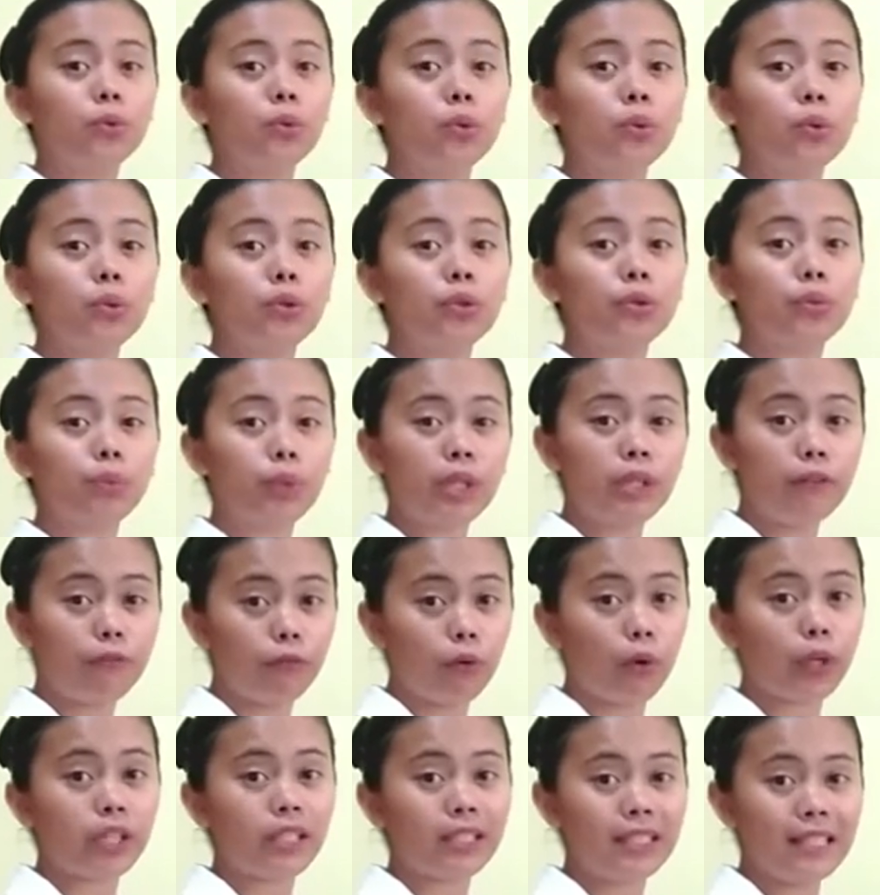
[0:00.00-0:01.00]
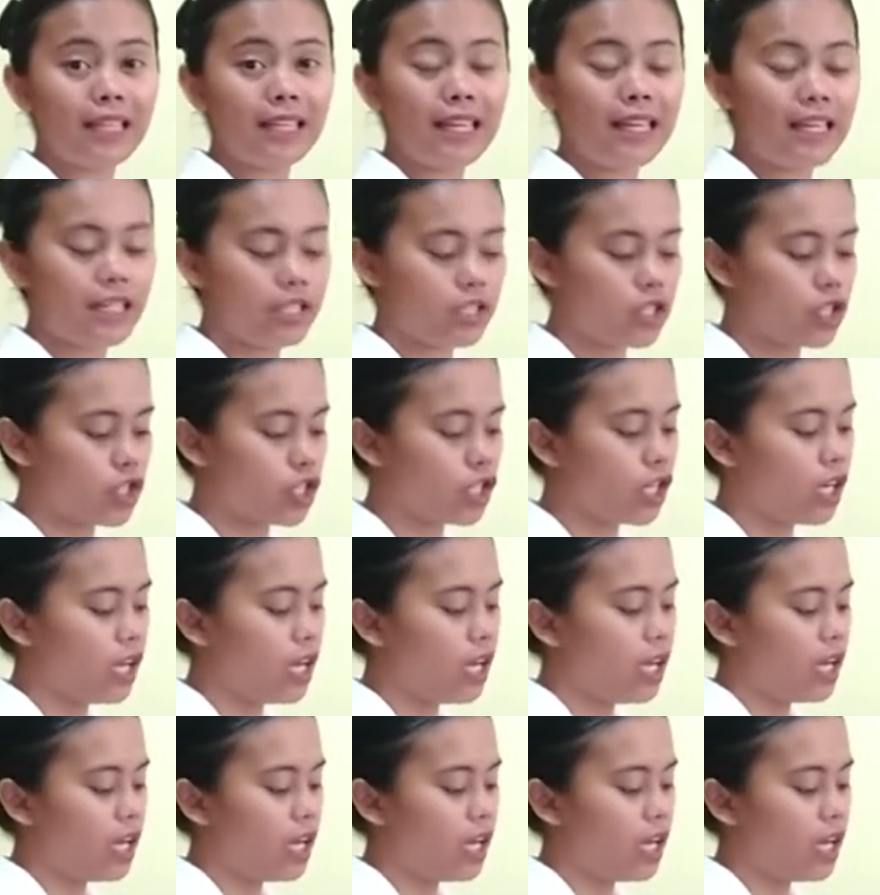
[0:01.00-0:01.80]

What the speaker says: to 3/4 inch.